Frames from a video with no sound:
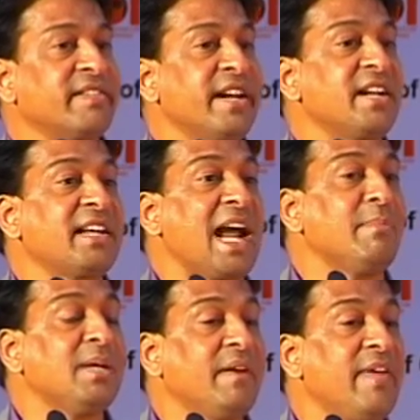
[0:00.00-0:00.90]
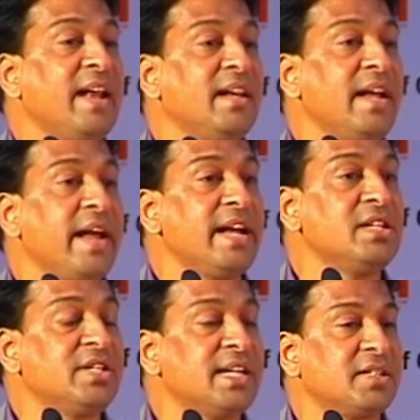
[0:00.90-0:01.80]
credit can be availed
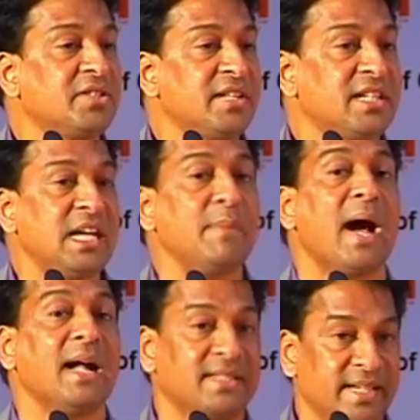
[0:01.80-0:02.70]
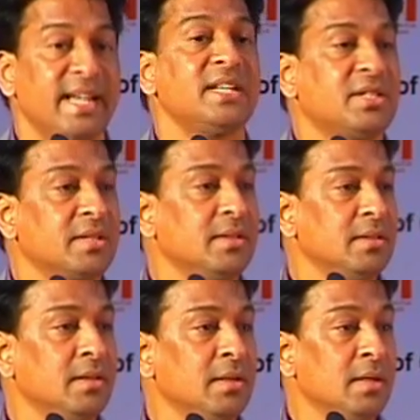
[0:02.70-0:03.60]
in GST regime, answer is
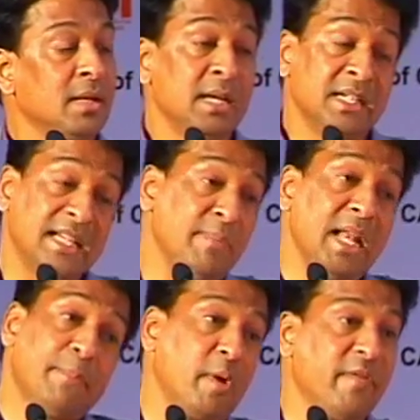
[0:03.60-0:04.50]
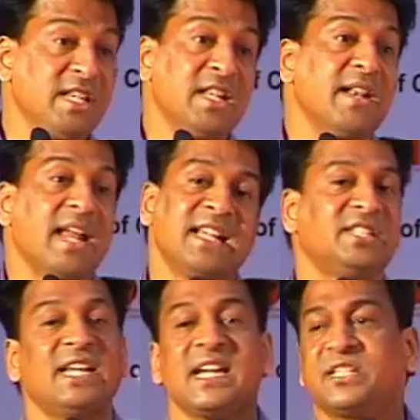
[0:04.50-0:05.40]
similar provision under
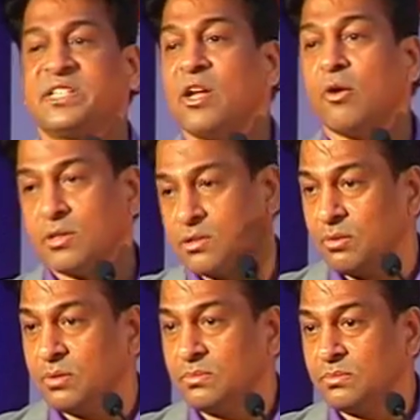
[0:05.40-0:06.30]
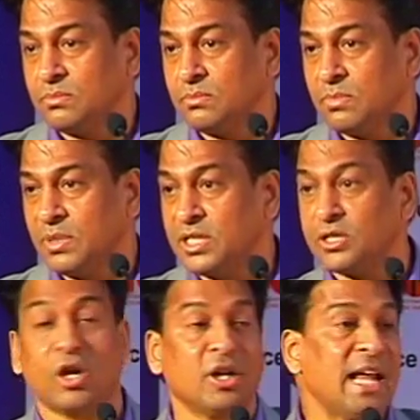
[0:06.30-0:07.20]
SGST also. It's
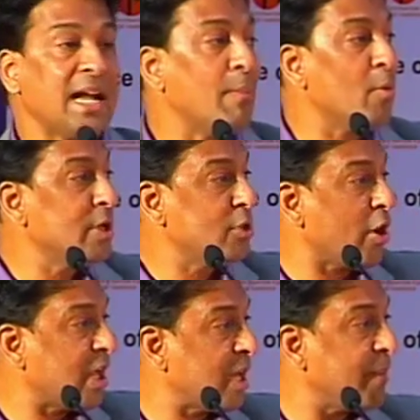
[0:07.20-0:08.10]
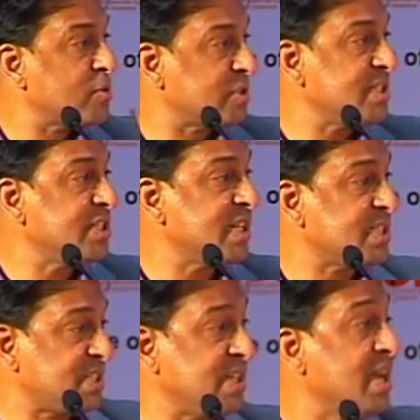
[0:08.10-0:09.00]
not like I'm only talking about
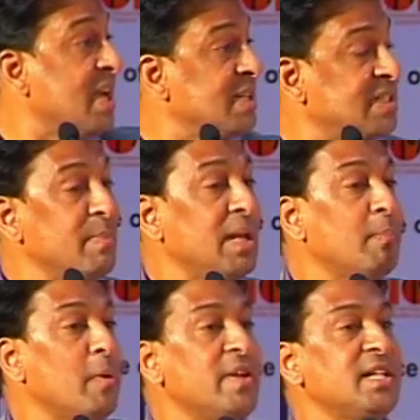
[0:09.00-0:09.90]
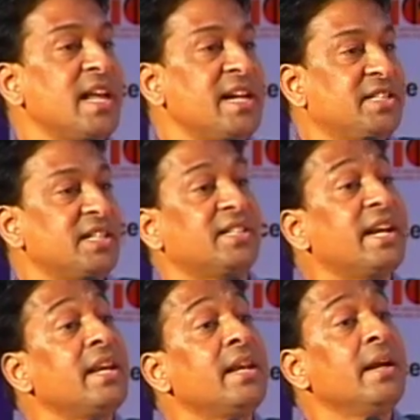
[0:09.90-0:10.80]
CGST. Similar provision exists
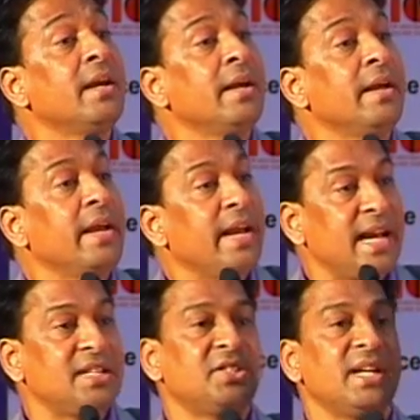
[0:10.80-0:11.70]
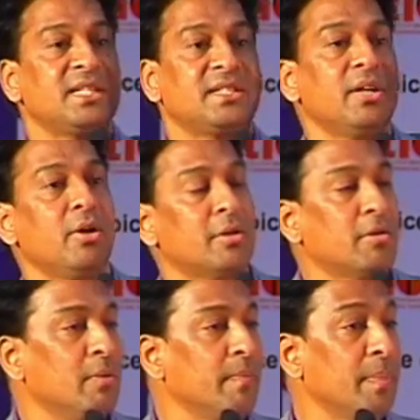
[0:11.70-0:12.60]
in SGST
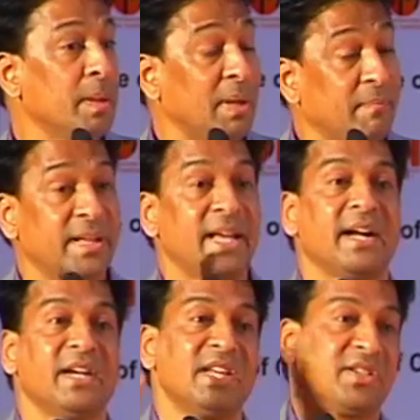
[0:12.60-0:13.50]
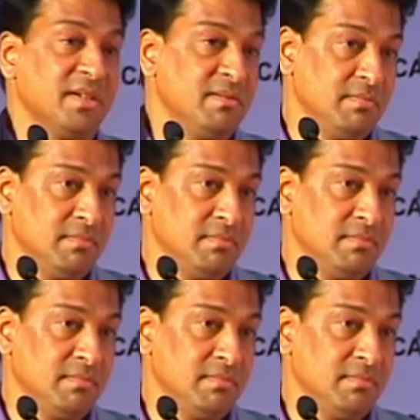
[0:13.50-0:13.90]
also, but with a condition.